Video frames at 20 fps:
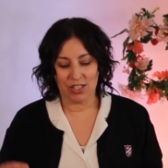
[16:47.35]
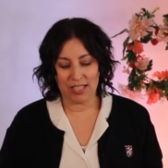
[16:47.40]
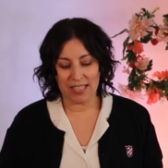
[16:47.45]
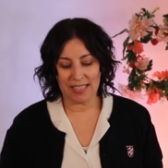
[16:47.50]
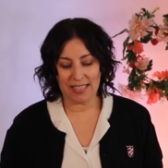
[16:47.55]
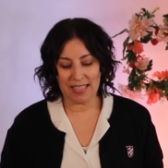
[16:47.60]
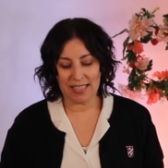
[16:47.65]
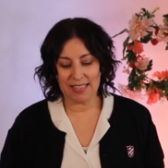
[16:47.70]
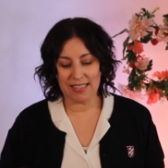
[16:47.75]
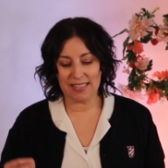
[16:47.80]

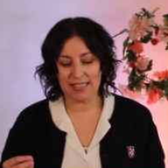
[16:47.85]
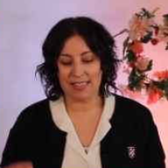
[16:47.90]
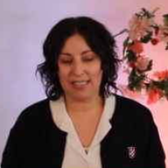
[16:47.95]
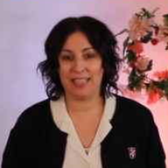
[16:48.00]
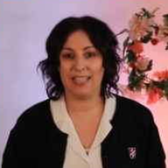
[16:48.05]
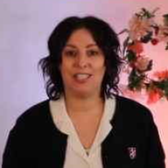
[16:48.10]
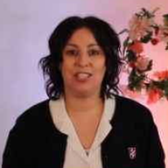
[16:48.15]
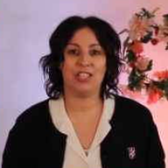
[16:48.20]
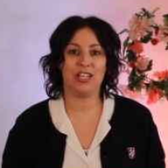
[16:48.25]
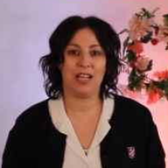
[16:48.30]
Jesus is
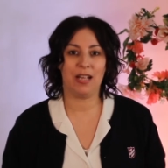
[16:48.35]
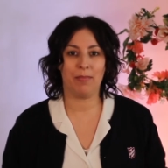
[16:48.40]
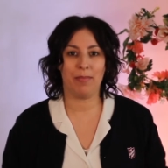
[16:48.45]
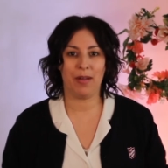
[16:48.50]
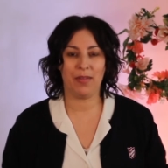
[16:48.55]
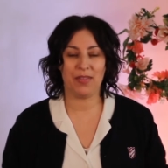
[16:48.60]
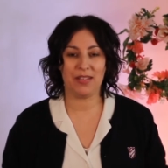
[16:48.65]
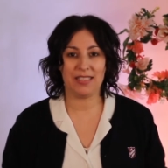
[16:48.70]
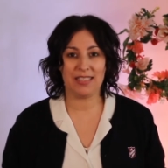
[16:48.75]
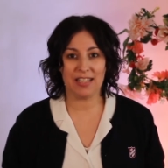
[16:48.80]
teaching
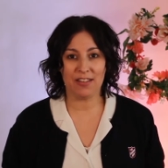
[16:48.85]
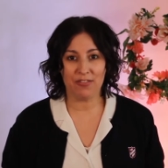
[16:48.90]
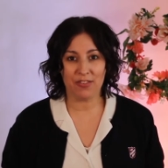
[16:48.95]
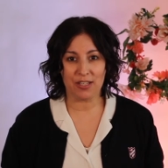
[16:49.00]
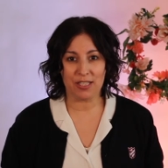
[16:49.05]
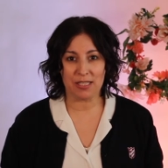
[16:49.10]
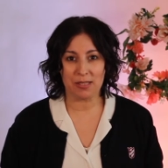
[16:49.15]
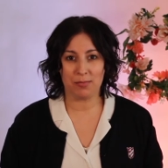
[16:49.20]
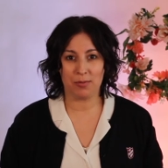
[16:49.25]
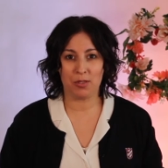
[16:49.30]
about the
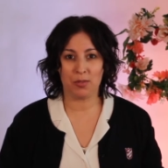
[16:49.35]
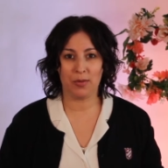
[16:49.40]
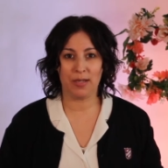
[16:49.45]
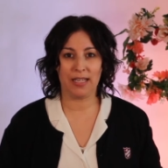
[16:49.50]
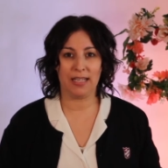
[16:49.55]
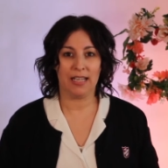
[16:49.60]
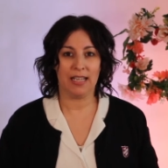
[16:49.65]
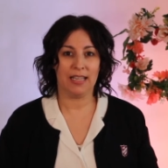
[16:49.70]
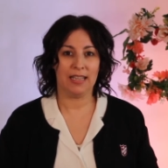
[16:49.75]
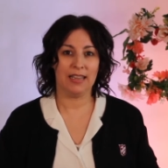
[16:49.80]
difference
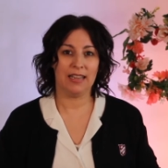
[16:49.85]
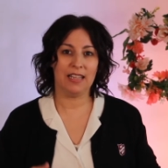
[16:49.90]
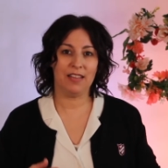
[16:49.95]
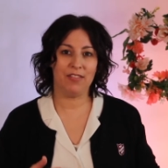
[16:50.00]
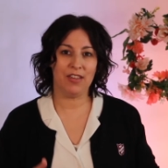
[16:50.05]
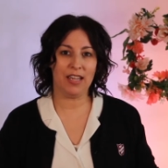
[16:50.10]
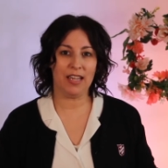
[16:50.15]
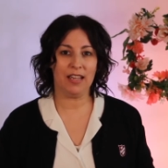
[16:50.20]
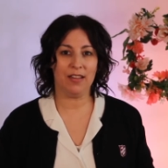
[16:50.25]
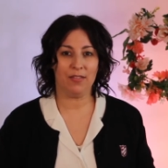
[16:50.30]
between
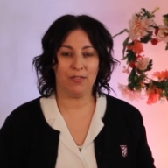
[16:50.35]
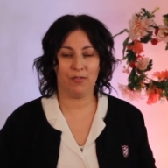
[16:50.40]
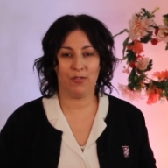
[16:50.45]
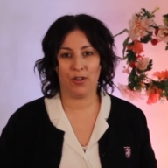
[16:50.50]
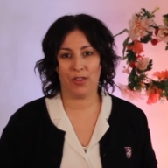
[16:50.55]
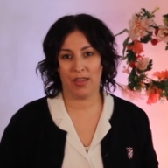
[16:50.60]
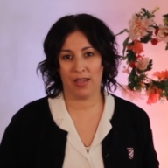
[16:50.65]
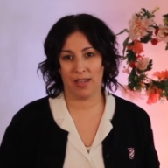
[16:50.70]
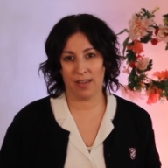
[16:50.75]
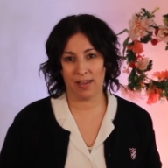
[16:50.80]
living
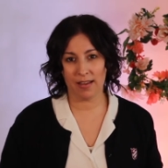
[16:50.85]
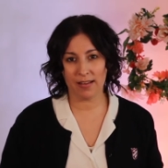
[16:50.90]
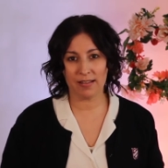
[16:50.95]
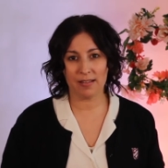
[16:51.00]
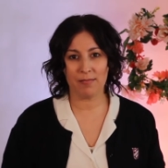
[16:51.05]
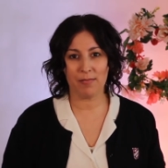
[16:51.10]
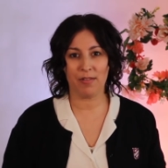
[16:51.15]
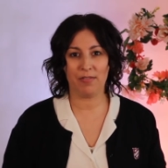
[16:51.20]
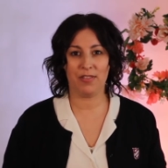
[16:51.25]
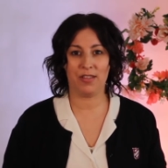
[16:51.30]
for the
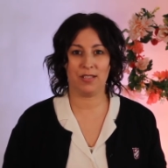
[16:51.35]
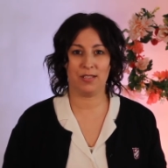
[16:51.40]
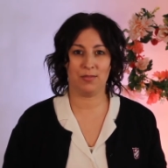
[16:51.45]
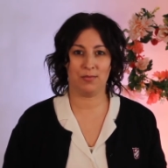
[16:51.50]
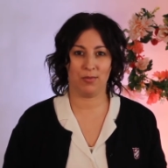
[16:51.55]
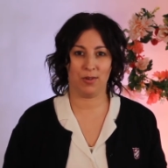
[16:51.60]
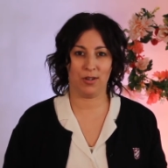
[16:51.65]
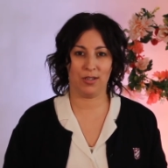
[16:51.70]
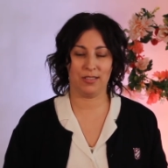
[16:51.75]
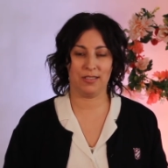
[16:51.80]
kingdom of this
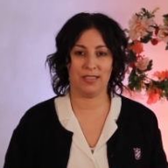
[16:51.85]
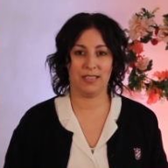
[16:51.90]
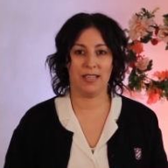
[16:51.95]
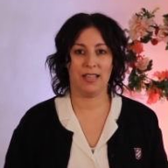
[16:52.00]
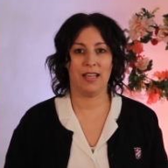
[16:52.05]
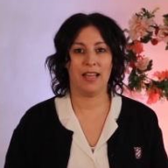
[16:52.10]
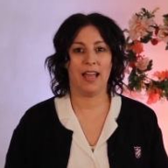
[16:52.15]
world